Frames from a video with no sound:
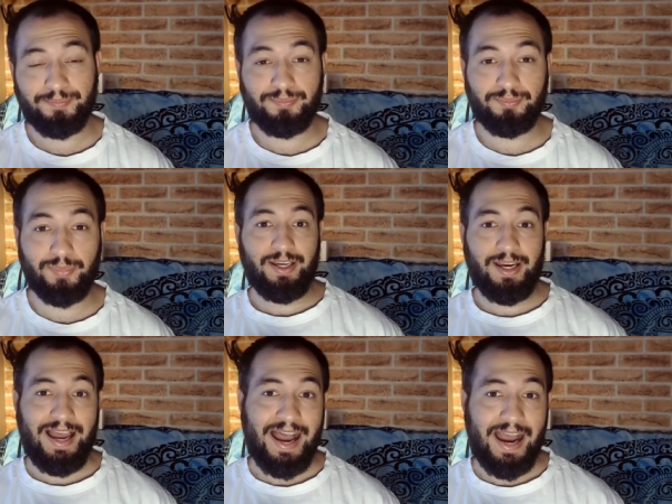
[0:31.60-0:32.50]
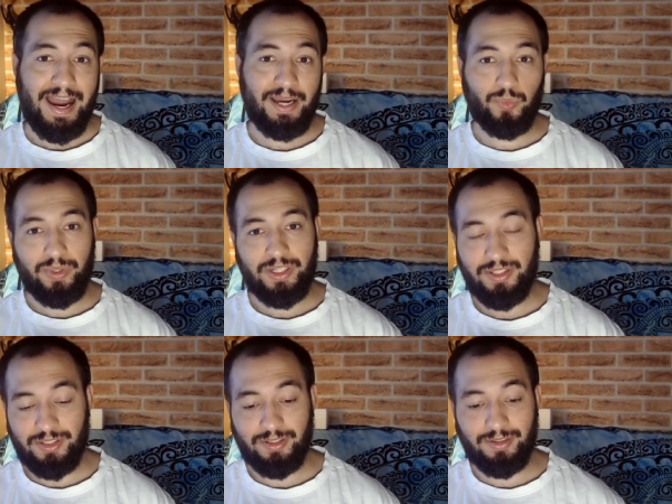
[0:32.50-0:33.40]
But I
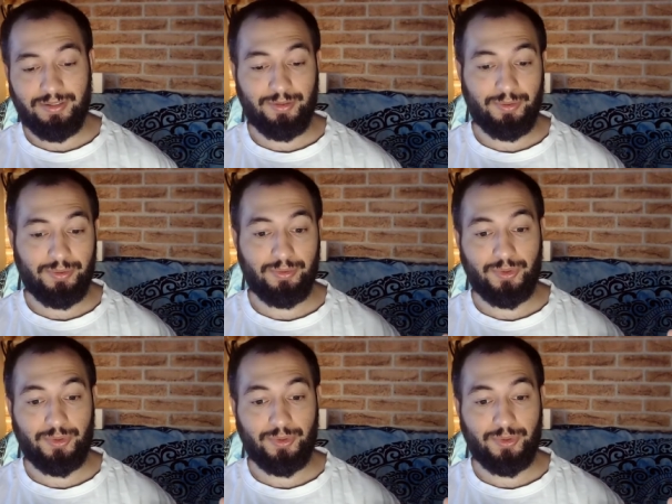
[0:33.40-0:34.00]
wish to,